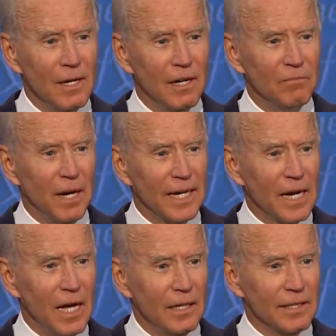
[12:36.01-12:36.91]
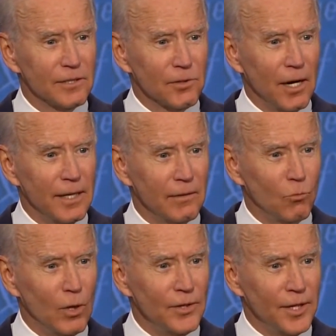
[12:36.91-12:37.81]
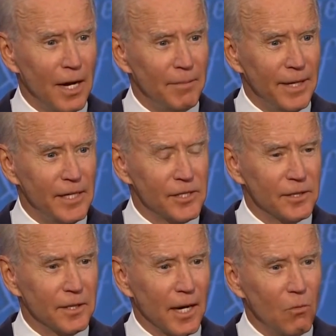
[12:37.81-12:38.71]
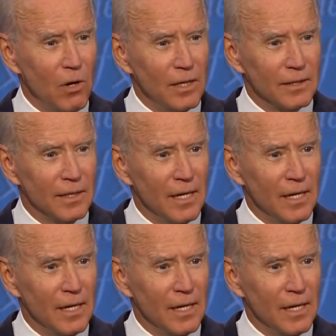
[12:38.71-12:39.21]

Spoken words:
of my colleagues trying to win the nomination that I won